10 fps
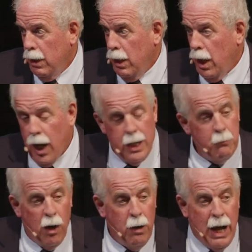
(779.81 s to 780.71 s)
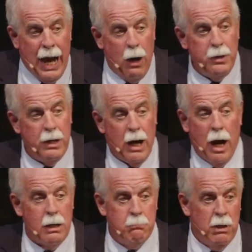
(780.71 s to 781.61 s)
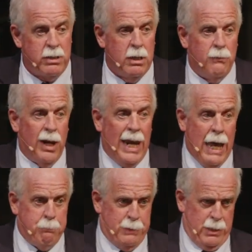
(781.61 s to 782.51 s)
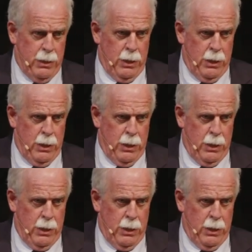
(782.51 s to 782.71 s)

And uh, how their heart must have leapt